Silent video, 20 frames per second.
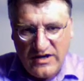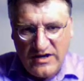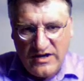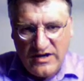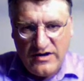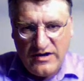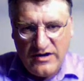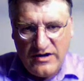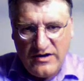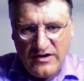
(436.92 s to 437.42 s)

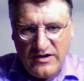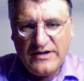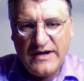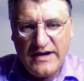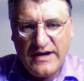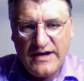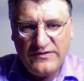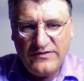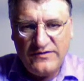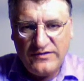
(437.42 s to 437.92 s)
an
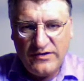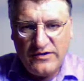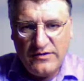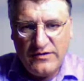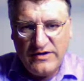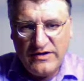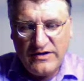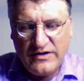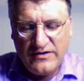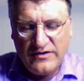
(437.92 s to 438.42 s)

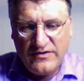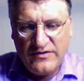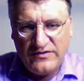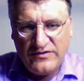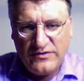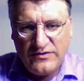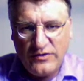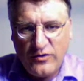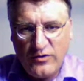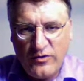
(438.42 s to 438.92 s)
answer
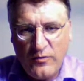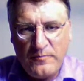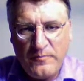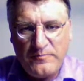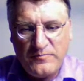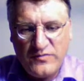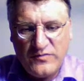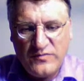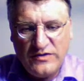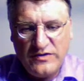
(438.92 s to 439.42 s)
because
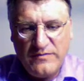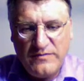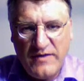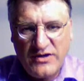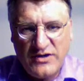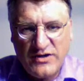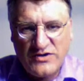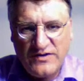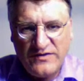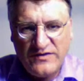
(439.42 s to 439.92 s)
the
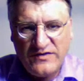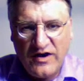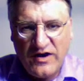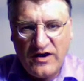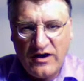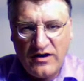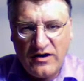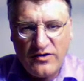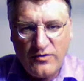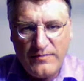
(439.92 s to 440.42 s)
dimensions
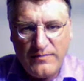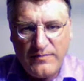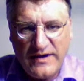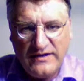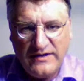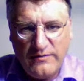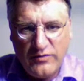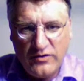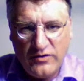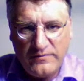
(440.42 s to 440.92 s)
are
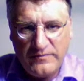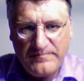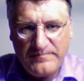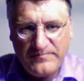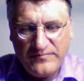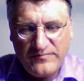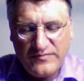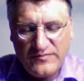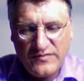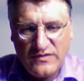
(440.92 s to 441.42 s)

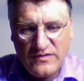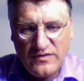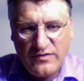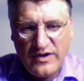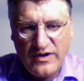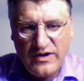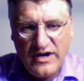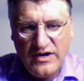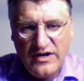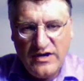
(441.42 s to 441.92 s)
compatible.
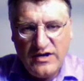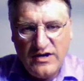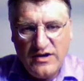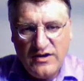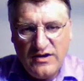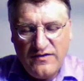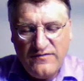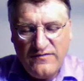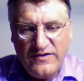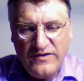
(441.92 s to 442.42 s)
Okay,
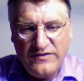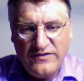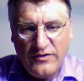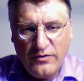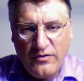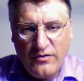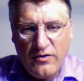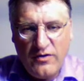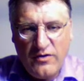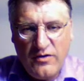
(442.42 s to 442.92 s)
V is a
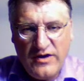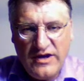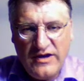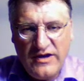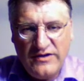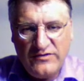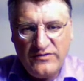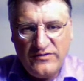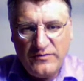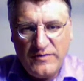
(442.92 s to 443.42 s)
row, A
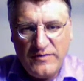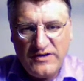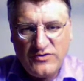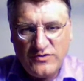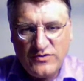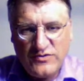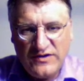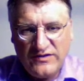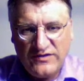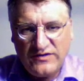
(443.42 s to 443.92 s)
is a
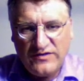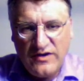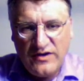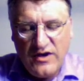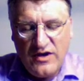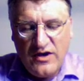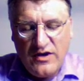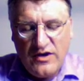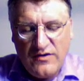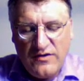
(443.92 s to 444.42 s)
matrix.
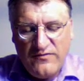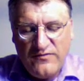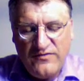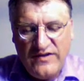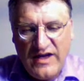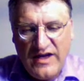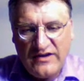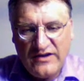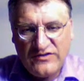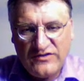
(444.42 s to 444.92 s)

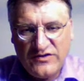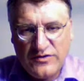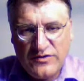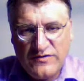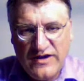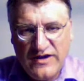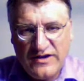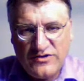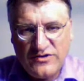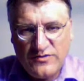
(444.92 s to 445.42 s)
V has
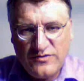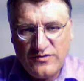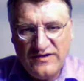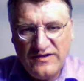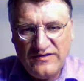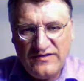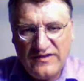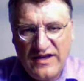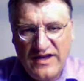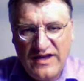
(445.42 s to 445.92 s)
3
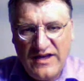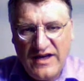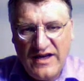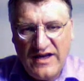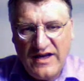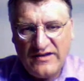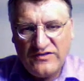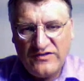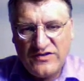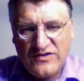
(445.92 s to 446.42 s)
entries, A
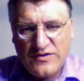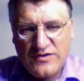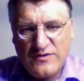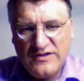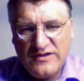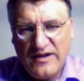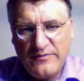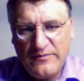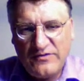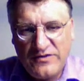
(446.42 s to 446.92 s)
has
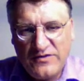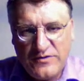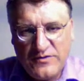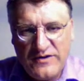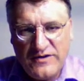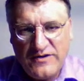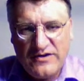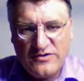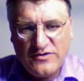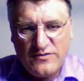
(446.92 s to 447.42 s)
3 times
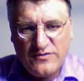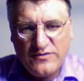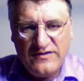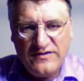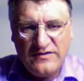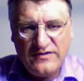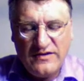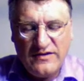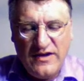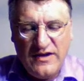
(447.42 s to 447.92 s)
3
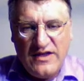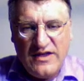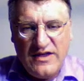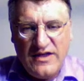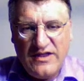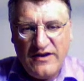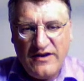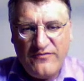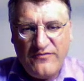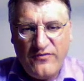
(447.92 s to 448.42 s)
entries.
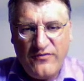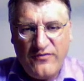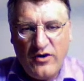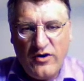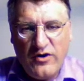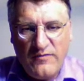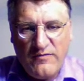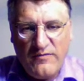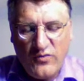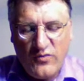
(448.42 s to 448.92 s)

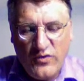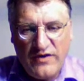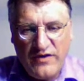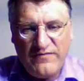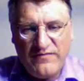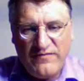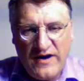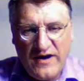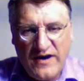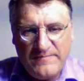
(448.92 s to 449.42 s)
Therefore, we are
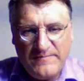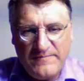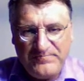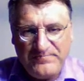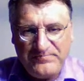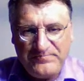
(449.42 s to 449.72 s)
fine.